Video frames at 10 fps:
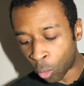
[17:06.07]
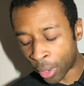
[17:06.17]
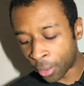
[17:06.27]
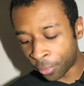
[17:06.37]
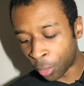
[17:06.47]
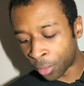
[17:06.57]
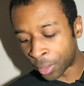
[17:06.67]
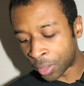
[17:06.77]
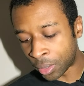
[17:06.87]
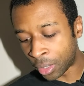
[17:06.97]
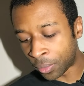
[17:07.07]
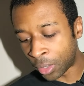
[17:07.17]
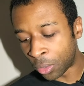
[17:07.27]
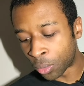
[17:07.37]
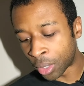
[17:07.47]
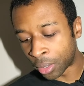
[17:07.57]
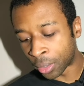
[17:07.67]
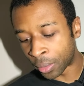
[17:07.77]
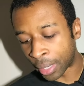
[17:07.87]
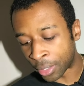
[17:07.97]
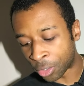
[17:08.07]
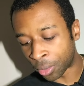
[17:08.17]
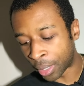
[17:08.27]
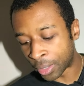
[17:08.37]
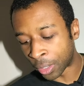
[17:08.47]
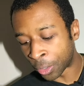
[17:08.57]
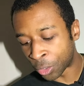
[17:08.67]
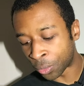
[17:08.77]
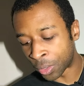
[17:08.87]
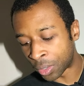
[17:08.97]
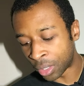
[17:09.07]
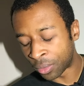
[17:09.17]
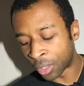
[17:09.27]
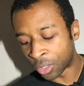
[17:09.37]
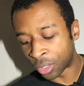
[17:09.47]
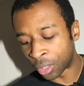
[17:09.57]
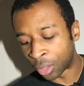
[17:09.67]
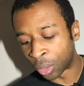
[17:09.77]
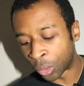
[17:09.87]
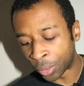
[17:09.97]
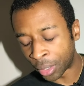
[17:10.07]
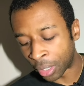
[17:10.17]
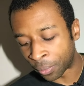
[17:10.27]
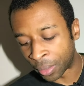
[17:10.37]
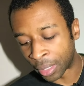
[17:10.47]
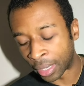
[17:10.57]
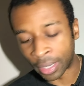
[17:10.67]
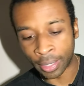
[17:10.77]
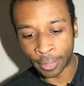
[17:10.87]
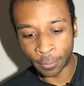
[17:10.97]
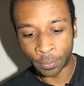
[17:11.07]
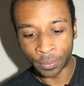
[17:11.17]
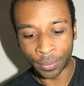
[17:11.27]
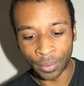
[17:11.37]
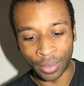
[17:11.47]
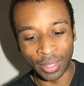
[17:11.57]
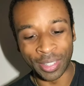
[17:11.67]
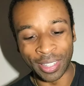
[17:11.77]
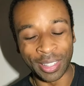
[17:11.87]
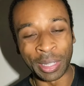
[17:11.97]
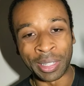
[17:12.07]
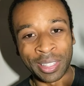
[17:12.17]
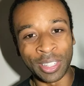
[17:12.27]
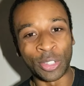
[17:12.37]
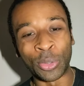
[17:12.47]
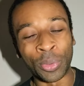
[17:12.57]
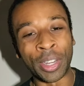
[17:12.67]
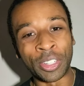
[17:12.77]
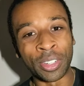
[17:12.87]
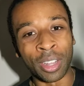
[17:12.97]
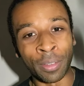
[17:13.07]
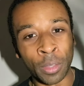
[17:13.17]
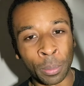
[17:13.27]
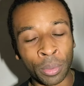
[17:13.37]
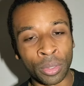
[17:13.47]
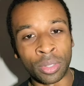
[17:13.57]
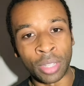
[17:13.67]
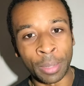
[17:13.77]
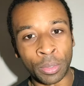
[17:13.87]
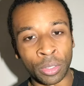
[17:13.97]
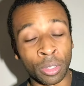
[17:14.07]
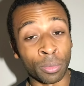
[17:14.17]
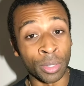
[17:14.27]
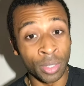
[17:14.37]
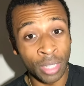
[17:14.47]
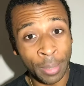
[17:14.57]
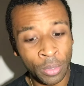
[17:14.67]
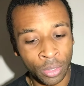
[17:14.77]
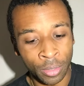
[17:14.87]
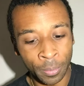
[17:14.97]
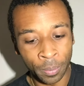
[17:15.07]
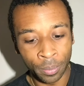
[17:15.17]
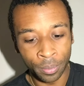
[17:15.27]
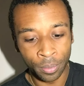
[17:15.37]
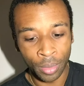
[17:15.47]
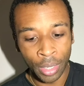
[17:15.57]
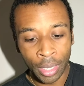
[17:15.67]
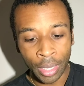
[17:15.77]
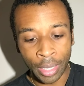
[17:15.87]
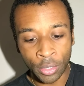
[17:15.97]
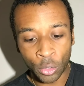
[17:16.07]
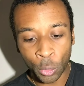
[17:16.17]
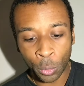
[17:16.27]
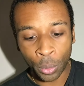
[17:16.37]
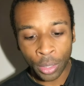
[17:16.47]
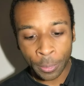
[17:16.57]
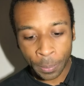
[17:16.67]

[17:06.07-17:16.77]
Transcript: wherefore receive ye one another as Christ also received us to the glory of God. This is the situation of the perception. The reception is to